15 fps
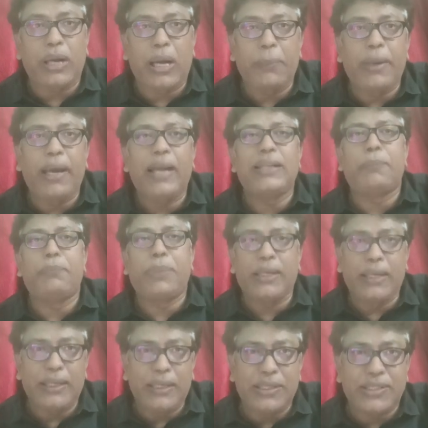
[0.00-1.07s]
has a big
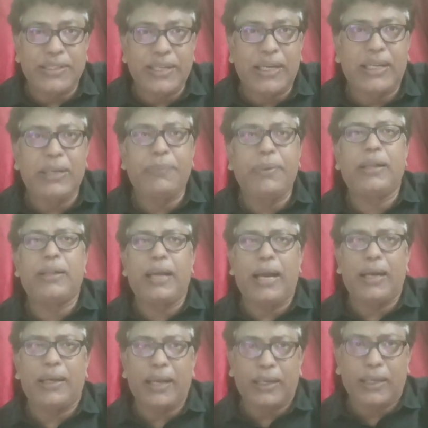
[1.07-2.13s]
initiative and they are
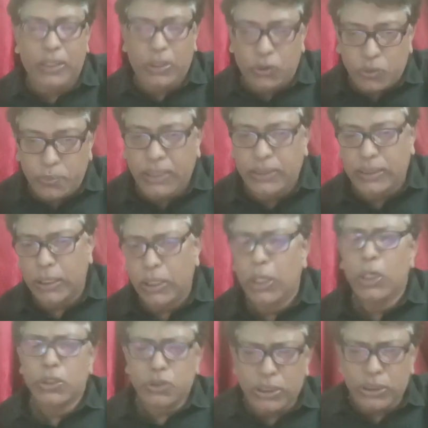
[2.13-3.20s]
taking into measure.
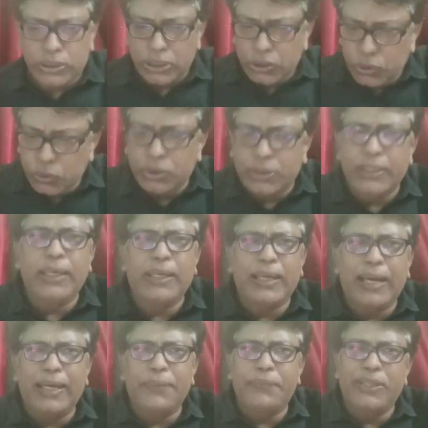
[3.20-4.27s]
So it's a new thing,
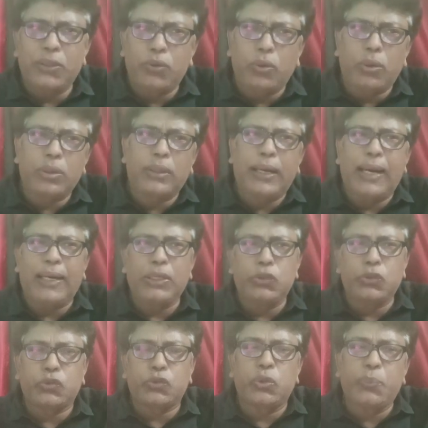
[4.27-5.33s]
and we know that you
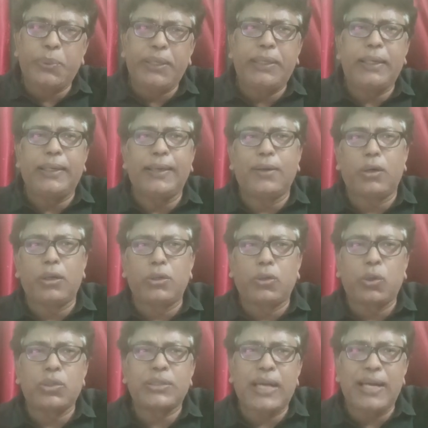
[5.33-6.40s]
should be reading.
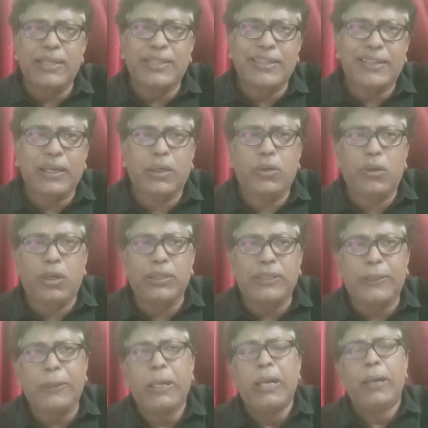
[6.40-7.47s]
Although science and
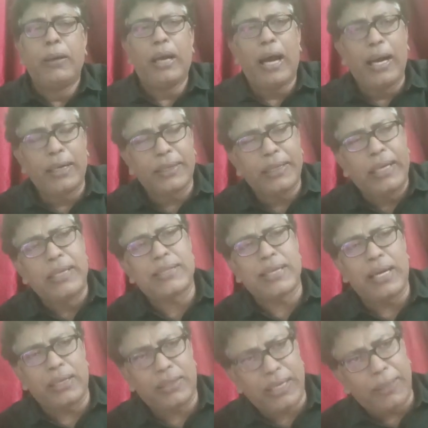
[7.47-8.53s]
technology articles
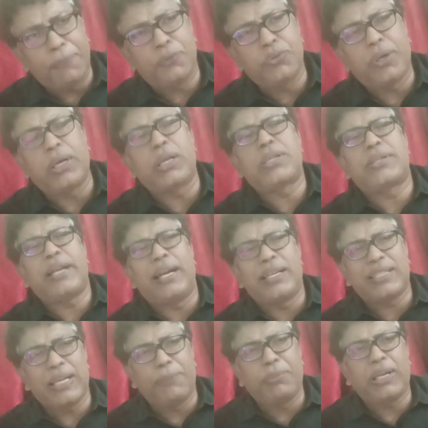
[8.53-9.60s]
are tough to understand
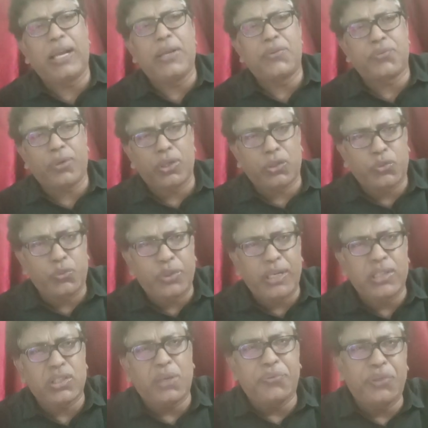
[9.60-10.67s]
sometimes for
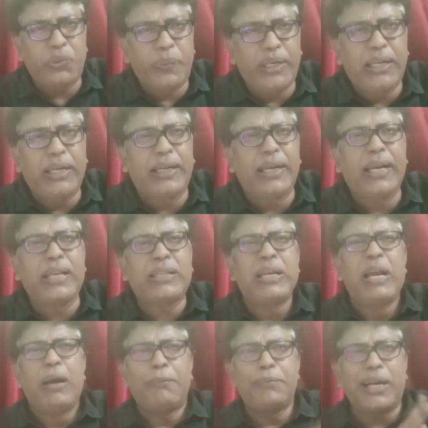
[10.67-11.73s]
students of humanities,
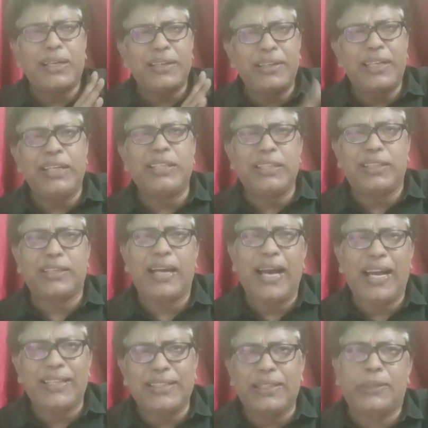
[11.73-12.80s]
but read it
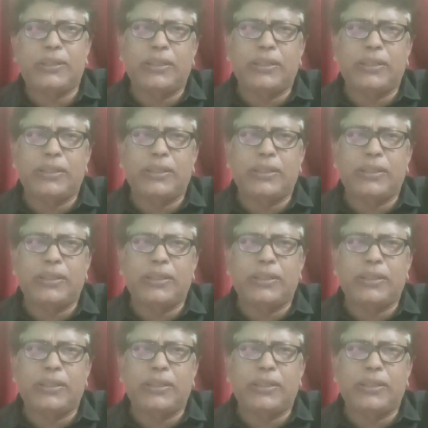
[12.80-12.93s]
as it